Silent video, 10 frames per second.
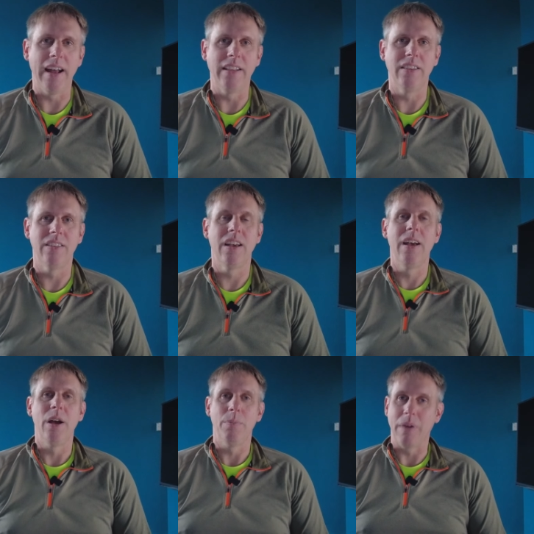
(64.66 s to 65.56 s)
and
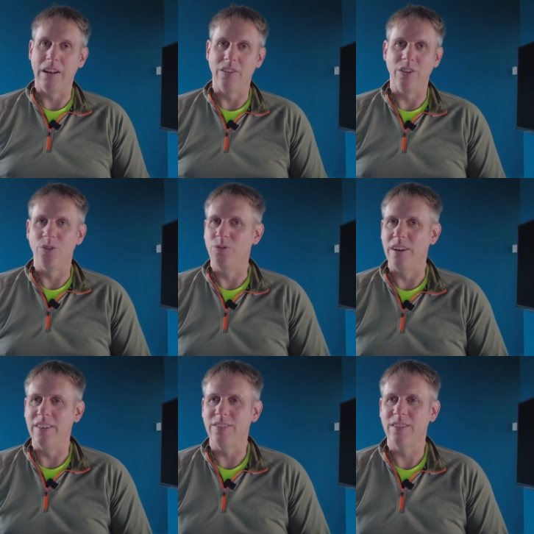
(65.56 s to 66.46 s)
managing your
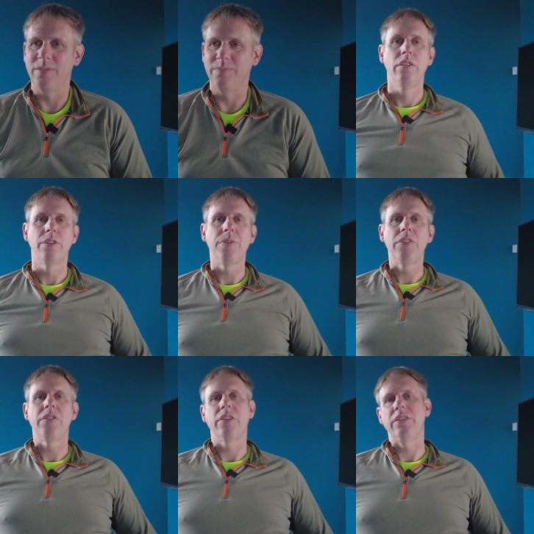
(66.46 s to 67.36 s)
risk. So the
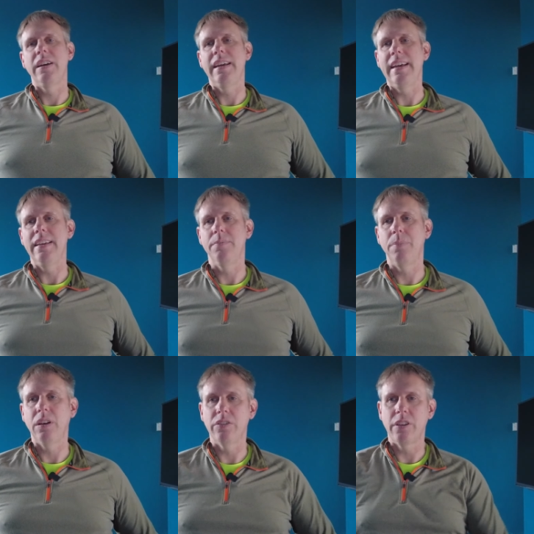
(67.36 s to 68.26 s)
first thing I say is
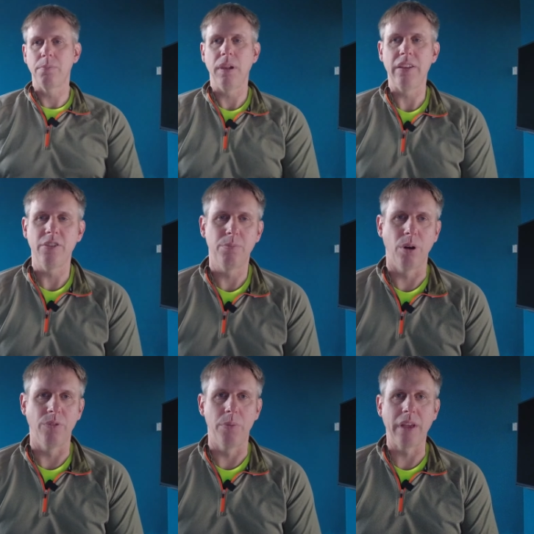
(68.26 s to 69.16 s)
because there's plenty of
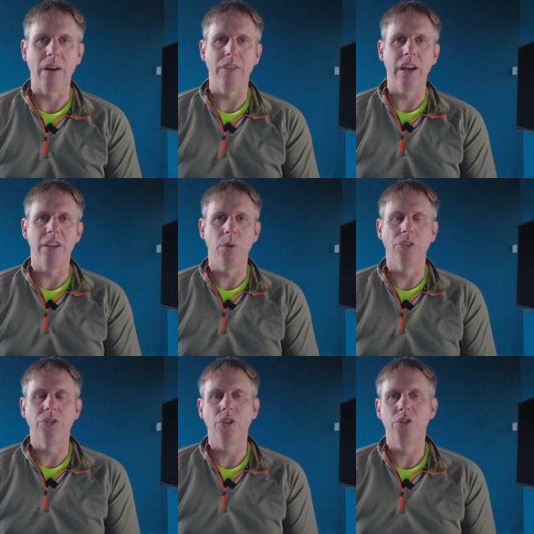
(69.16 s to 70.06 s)
prop firms out there, you
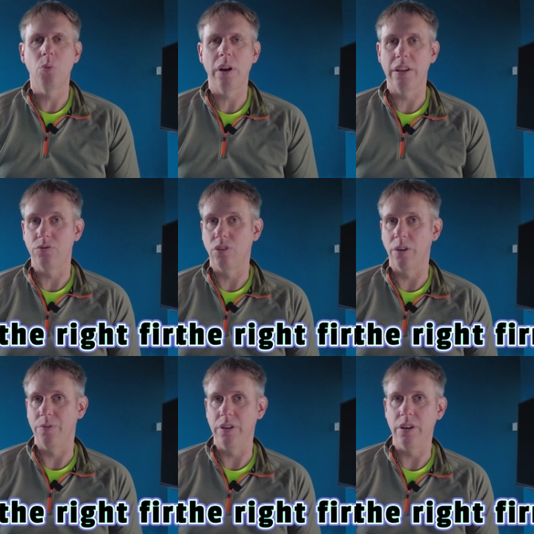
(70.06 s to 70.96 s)
want to choose the one that is
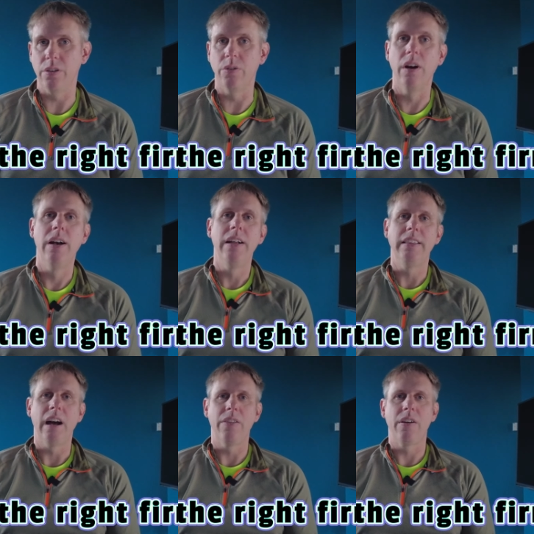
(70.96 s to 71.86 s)
right for you.
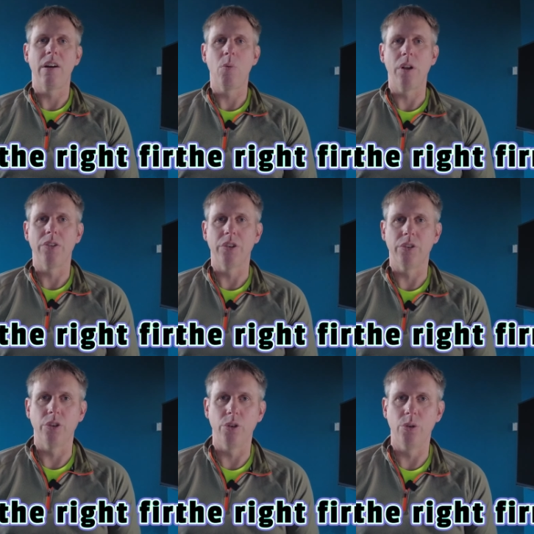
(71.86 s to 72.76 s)
Now, there are ones
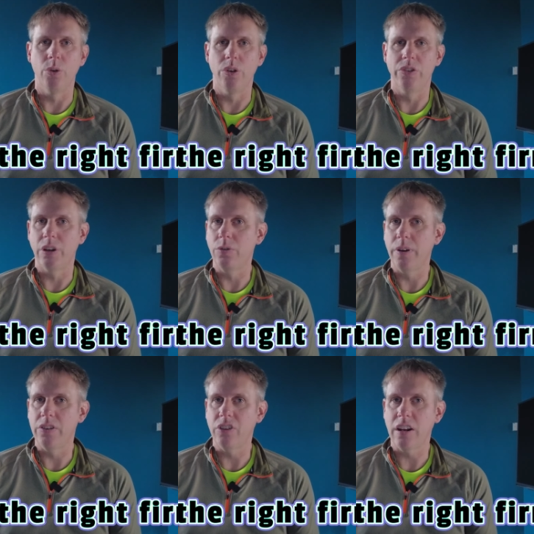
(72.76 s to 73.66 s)
that do single
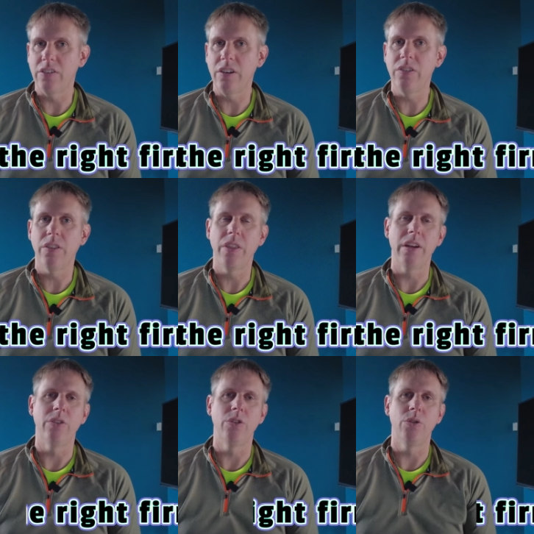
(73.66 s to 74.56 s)
phase challenges,
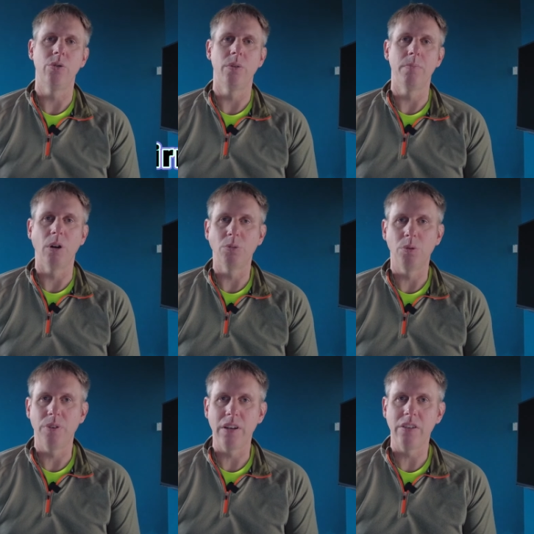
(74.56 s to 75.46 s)
they do
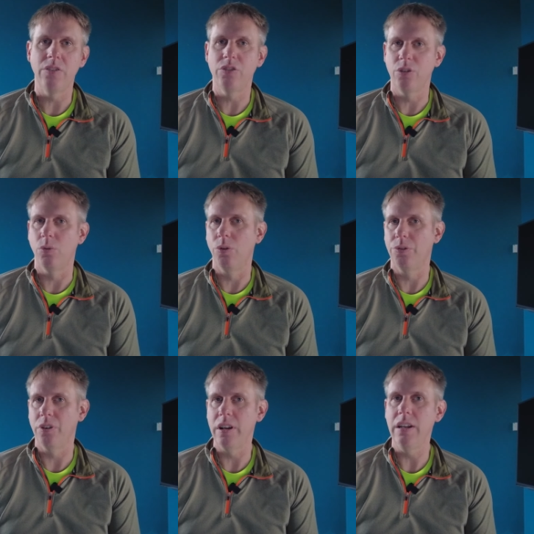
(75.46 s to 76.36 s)
multiple phases, 2 or
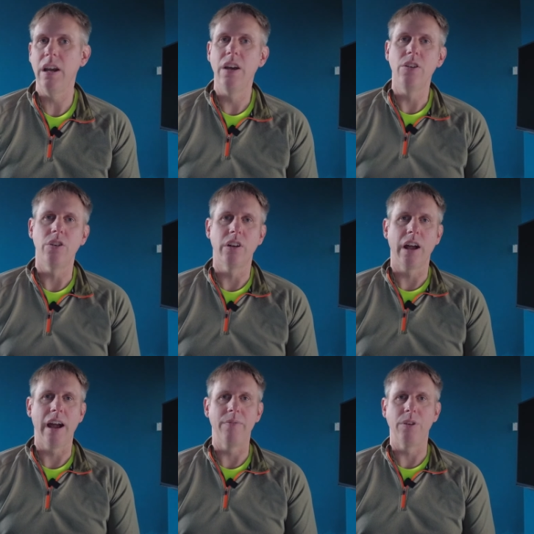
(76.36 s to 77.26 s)
3. You can
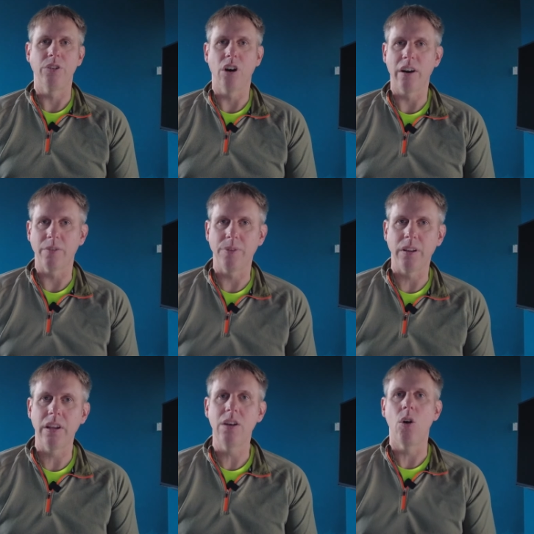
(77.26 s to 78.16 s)
have direct
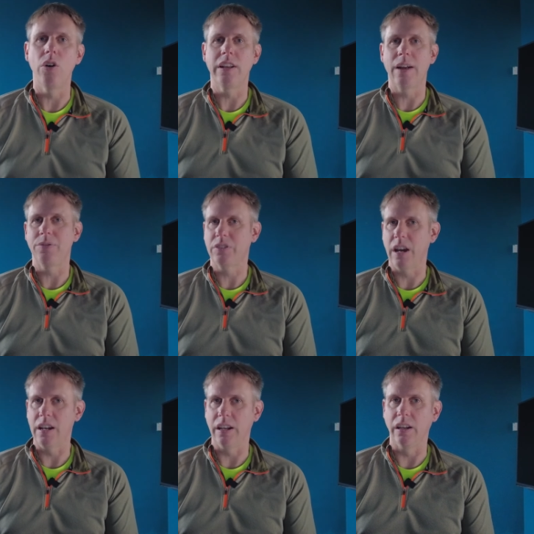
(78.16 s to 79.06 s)
funding or you can have
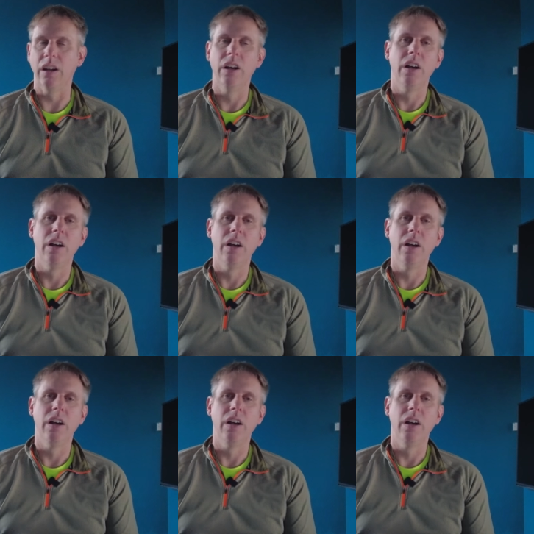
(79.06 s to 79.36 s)
scaling.